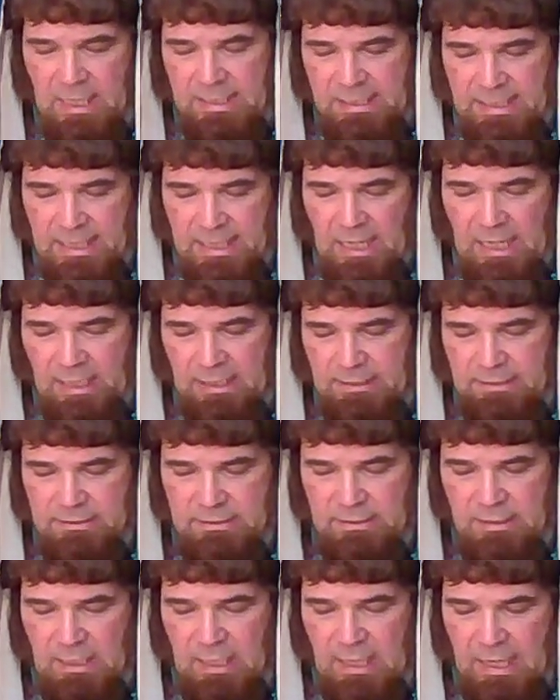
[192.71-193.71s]
Yah,
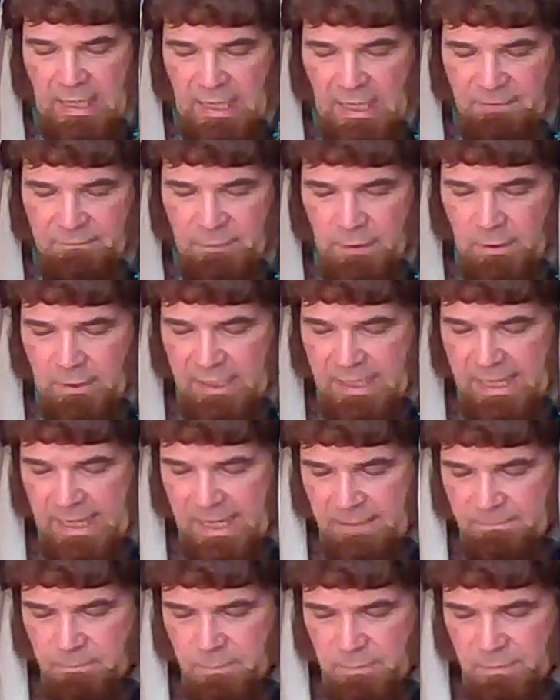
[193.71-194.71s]
if you
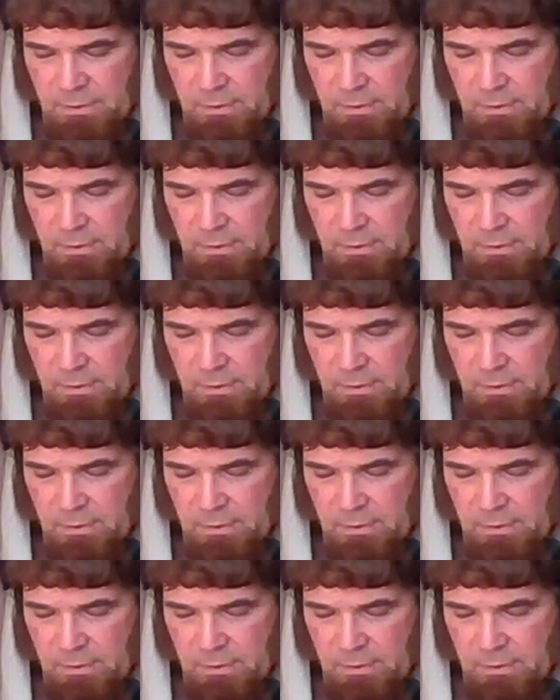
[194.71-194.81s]
keep